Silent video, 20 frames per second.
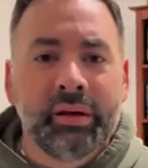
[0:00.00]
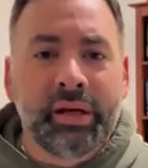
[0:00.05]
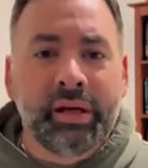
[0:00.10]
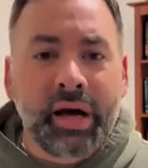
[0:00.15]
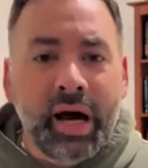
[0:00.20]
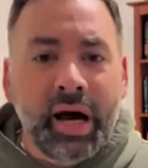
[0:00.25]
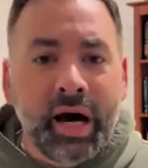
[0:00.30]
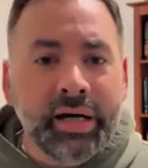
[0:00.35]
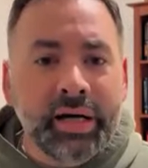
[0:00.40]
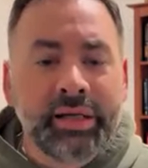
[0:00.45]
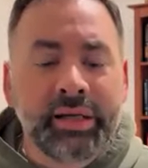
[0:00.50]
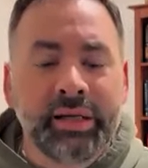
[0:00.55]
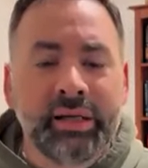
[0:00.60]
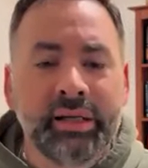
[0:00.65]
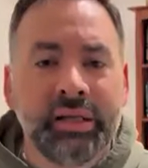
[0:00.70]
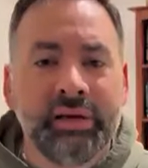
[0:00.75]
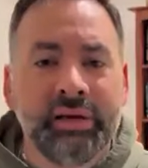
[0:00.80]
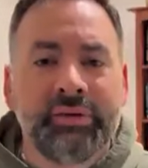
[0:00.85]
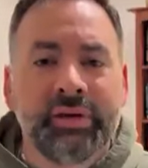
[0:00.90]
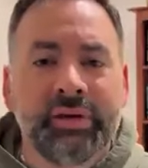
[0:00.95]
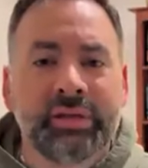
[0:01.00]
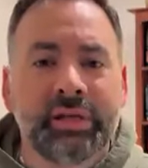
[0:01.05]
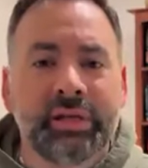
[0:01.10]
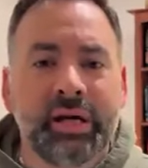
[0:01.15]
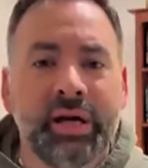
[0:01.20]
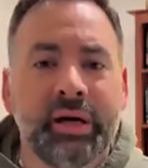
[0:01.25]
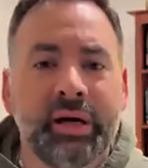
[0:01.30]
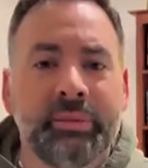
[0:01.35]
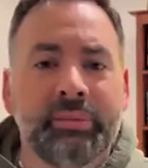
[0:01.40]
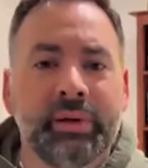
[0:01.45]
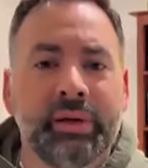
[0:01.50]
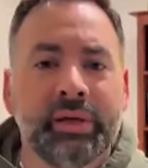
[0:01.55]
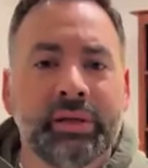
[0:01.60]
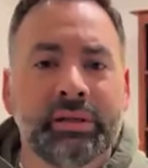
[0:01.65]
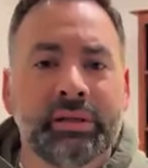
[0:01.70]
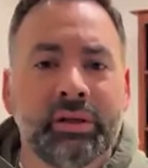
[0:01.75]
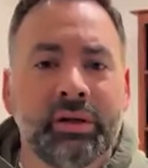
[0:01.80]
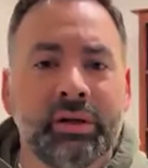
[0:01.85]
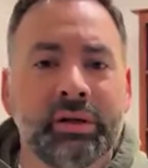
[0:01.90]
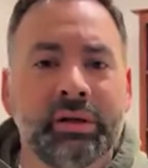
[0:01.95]
God can lift us up
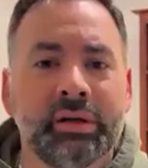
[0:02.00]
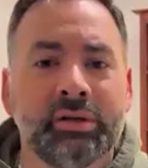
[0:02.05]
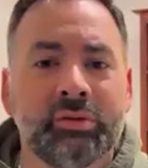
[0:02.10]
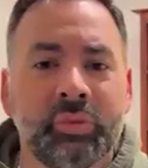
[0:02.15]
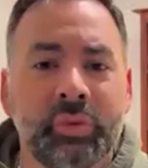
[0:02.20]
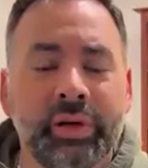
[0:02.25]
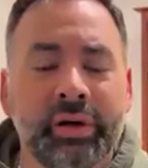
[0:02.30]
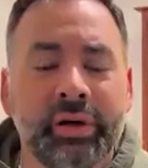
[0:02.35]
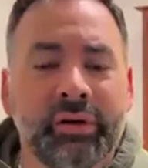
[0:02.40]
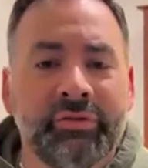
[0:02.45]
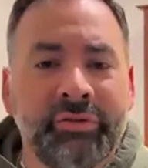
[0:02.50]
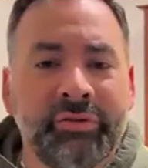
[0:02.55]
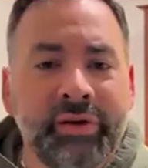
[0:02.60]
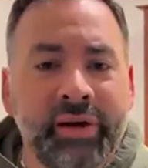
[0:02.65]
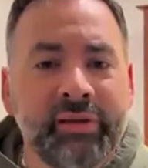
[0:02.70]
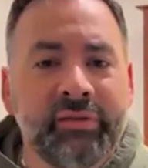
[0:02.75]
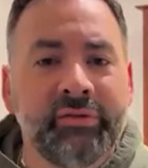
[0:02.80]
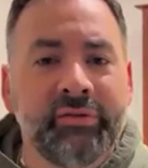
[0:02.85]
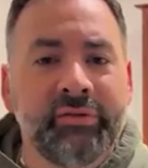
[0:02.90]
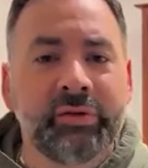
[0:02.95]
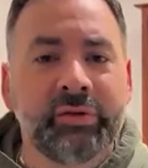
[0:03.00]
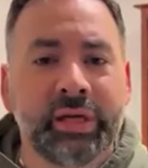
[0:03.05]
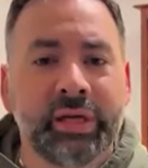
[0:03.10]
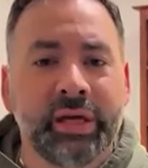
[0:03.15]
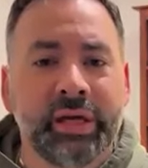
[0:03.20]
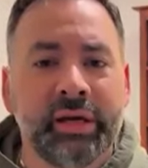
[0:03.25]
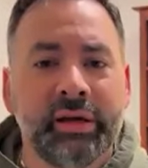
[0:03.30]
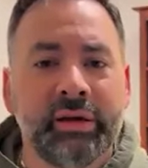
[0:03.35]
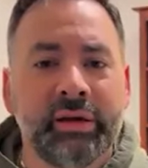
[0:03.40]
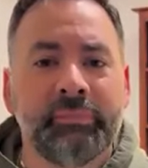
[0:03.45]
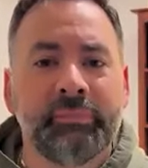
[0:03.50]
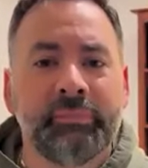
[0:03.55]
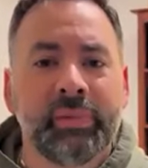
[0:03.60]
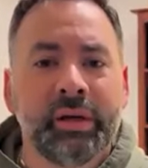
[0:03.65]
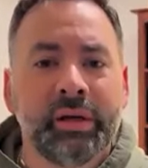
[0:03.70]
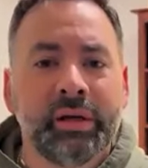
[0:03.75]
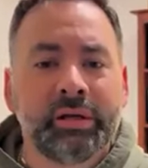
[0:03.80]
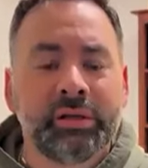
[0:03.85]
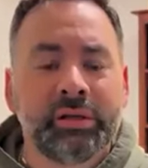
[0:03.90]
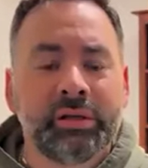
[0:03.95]
as long as we are faithful to him,
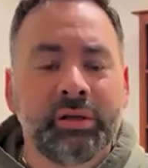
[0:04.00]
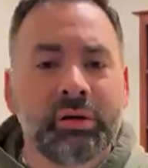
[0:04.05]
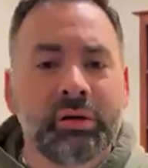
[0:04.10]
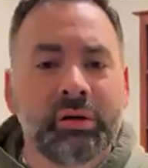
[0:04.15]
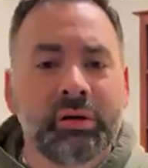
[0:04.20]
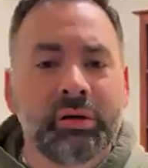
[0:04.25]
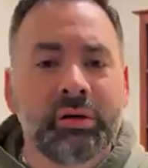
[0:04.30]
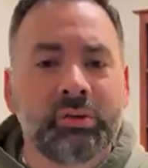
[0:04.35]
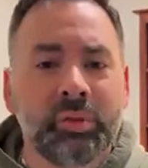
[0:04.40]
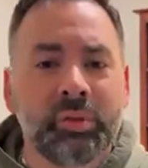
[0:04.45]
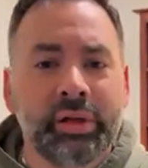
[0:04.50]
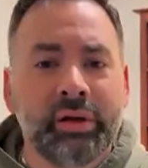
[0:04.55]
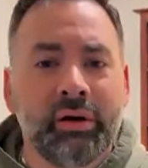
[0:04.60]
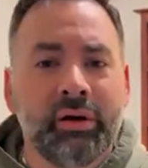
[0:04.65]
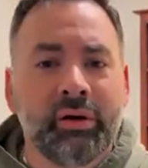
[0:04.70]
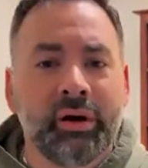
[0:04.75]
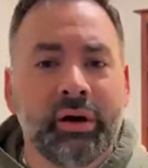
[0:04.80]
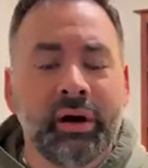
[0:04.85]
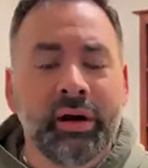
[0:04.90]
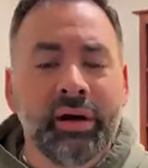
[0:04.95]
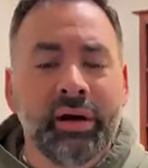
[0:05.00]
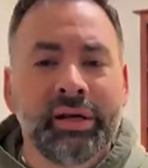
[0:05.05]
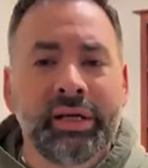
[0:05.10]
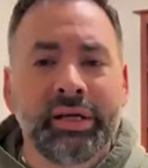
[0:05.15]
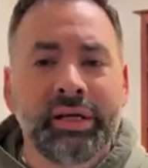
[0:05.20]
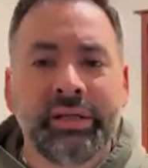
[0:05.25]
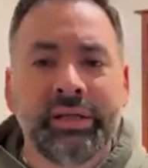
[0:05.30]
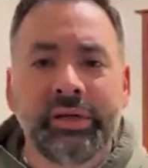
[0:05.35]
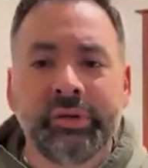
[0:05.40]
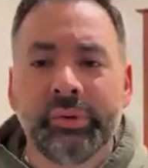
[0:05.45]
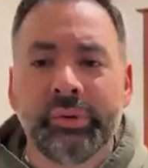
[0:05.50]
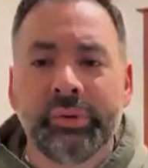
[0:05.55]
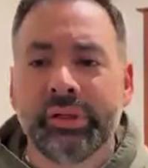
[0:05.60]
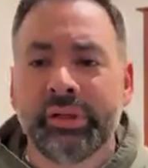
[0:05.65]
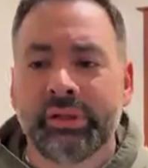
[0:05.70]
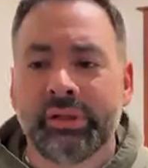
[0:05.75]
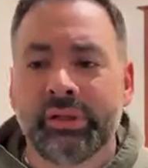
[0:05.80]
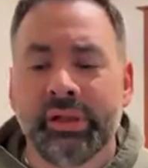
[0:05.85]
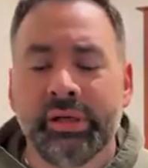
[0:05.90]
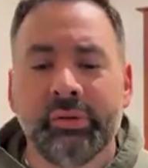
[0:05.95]
as long as we are
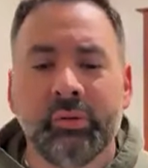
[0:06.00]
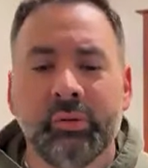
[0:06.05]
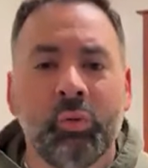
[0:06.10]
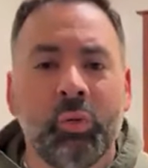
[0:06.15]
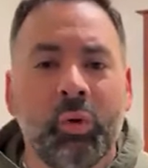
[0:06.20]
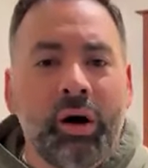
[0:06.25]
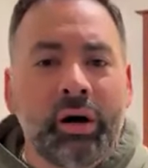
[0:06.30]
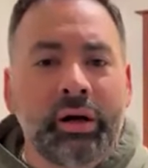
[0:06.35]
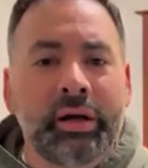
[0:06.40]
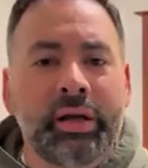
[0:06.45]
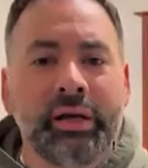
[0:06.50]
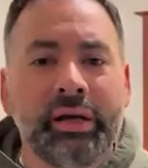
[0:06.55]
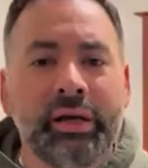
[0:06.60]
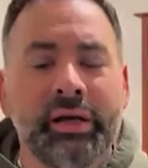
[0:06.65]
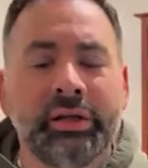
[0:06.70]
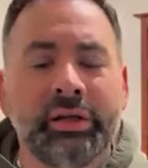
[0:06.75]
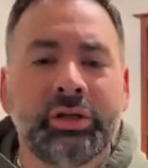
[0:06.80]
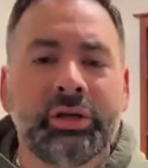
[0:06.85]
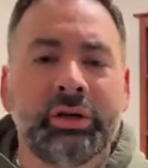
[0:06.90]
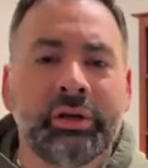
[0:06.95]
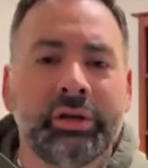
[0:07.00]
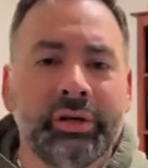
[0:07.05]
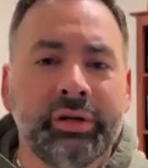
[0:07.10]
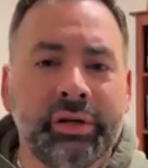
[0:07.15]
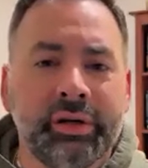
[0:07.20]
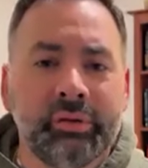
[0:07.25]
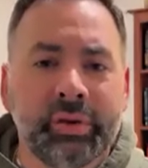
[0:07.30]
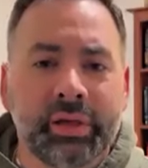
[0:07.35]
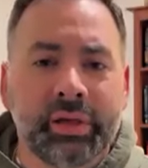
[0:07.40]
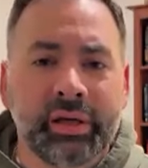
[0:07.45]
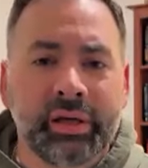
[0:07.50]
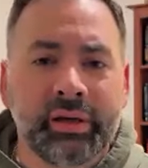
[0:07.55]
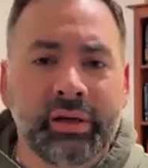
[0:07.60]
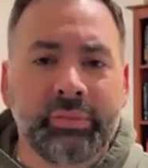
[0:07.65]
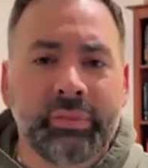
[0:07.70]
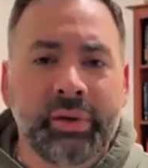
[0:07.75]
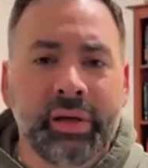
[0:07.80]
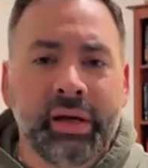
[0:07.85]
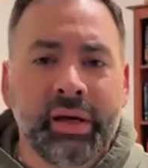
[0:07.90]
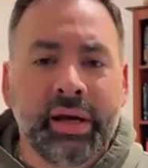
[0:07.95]
continuously walking and journeying with
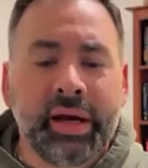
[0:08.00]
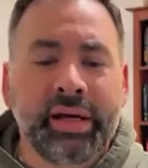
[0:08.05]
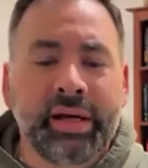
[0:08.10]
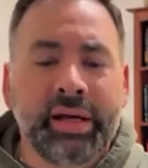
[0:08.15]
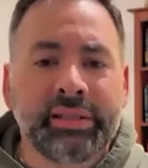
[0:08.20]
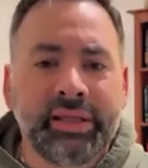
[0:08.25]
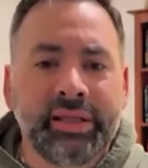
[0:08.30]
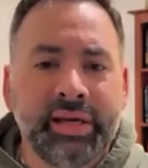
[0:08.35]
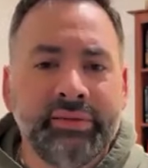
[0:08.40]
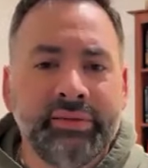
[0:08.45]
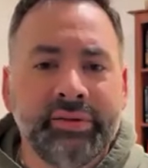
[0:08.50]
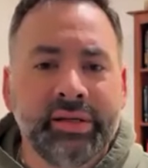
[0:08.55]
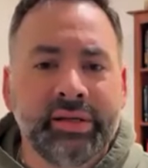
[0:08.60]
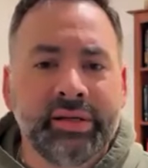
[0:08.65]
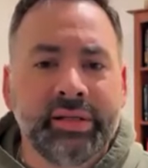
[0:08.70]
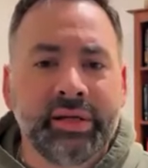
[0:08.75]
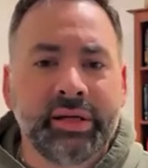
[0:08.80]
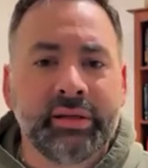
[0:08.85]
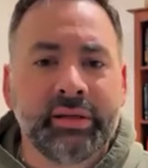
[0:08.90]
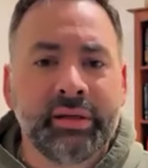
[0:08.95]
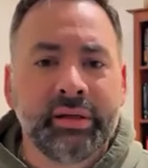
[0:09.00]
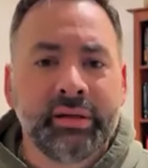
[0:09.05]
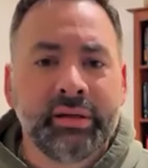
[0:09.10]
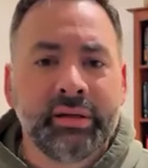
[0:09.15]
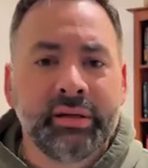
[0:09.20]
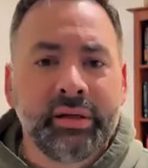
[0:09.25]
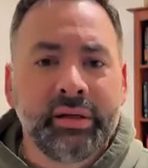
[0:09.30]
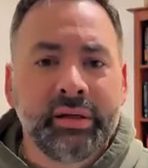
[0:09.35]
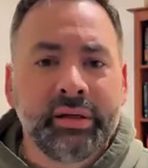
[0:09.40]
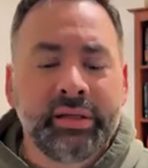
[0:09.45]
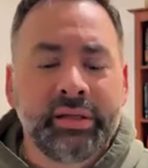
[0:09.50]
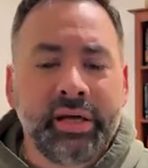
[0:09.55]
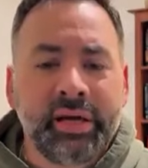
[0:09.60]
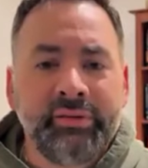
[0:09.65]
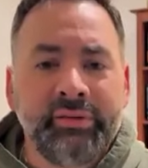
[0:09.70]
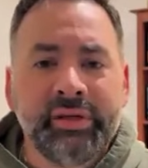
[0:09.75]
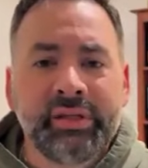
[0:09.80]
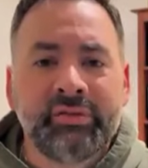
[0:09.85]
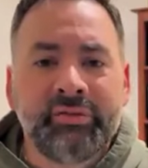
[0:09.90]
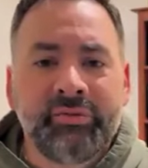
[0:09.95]
him as David did.
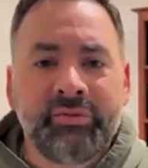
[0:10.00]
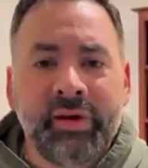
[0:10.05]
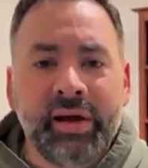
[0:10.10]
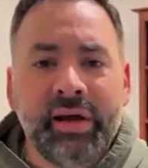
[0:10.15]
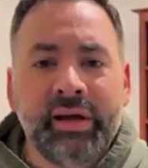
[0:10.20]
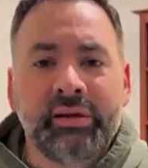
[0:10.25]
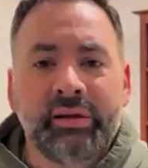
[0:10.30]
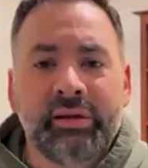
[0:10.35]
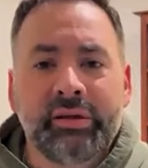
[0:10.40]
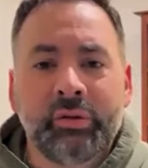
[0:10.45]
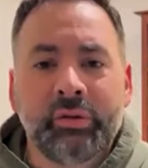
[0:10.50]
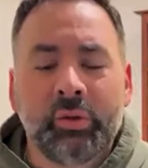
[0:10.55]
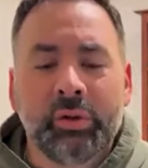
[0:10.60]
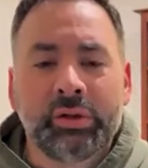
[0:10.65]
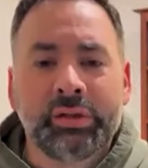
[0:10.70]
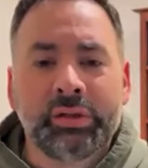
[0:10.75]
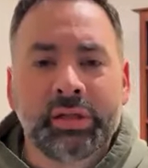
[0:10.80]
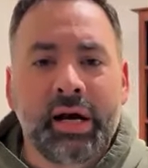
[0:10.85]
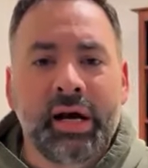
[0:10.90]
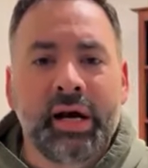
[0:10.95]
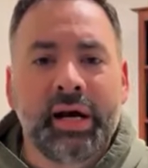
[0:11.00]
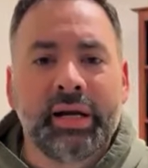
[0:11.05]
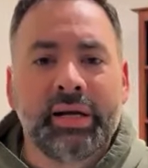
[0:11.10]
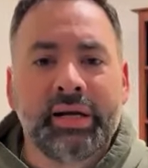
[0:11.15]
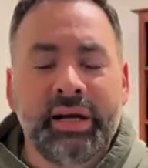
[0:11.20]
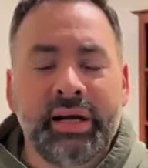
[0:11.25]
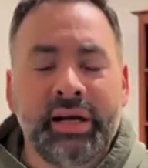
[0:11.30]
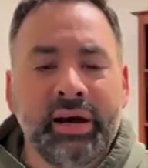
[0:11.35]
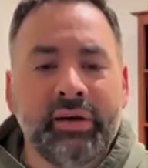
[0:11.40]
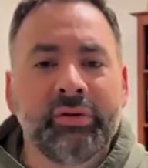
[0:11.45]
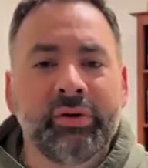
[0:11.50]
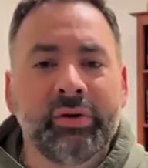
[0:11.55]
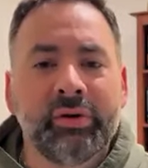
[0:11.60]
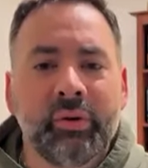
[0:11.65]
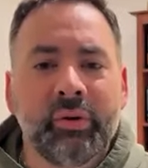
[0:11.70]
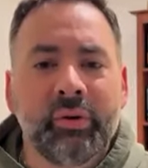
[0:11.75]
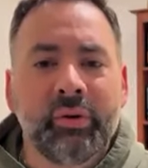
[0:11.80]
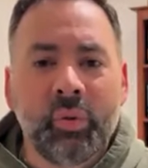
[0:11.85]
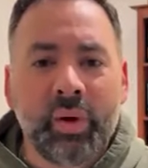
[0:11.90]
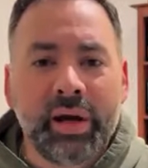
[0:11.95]
David's faith towards God
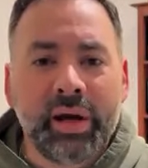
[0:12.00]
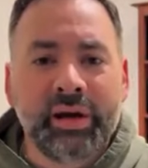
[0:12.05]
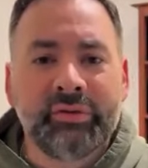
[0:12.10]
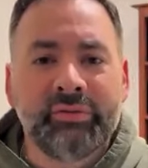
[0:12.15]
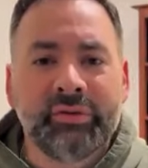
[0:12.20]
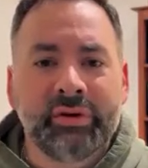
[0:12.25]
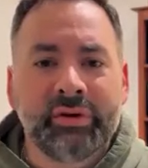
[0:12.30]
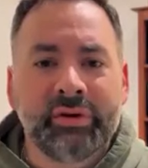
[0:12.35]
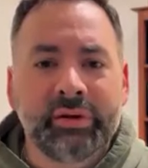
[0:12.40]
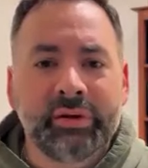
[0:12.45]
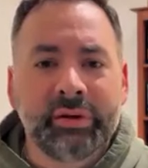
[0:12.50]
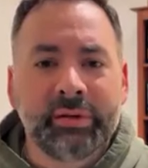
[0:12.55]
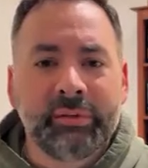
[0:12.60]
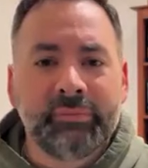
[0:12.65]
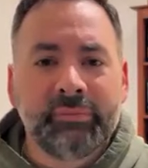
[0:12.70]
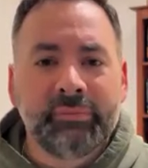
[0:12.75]
never wavered.